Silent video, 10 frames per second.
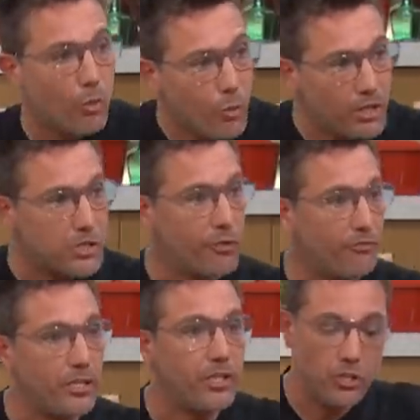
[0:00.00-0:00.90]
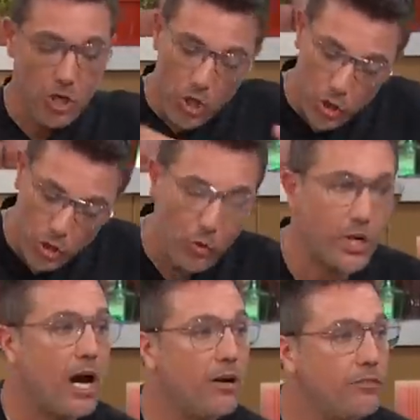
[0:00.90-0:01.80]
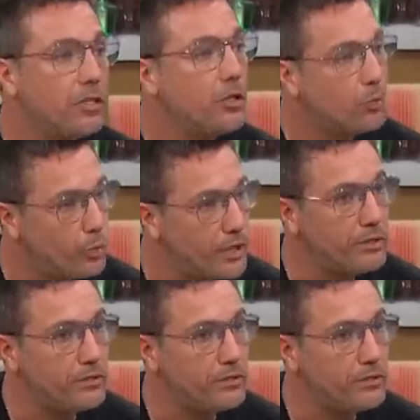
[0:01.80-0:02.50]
once you finish, you cover with